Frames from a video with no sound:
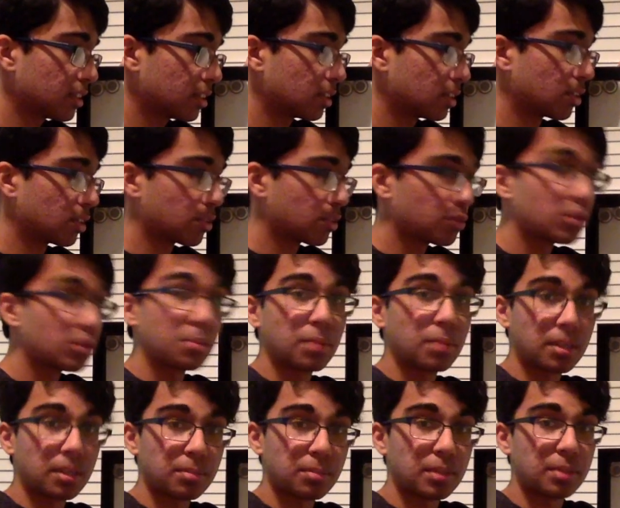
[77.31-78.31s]
or through the
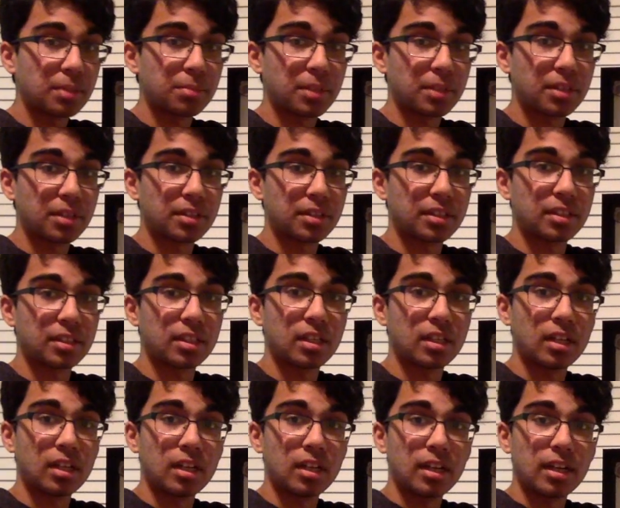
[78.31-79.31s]
blood-brain barrier,
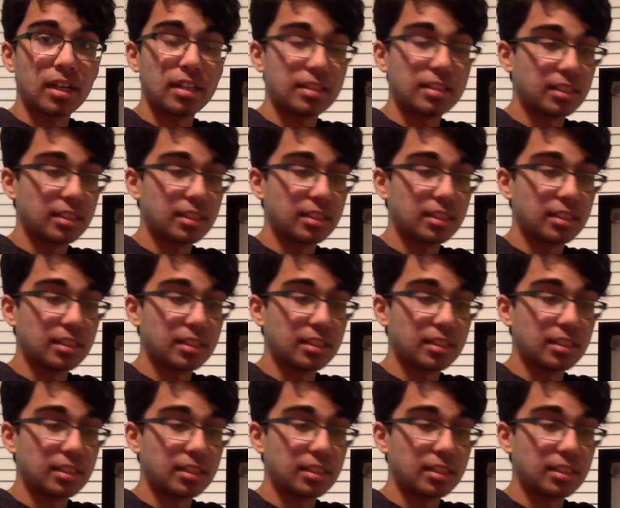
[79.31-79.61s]
and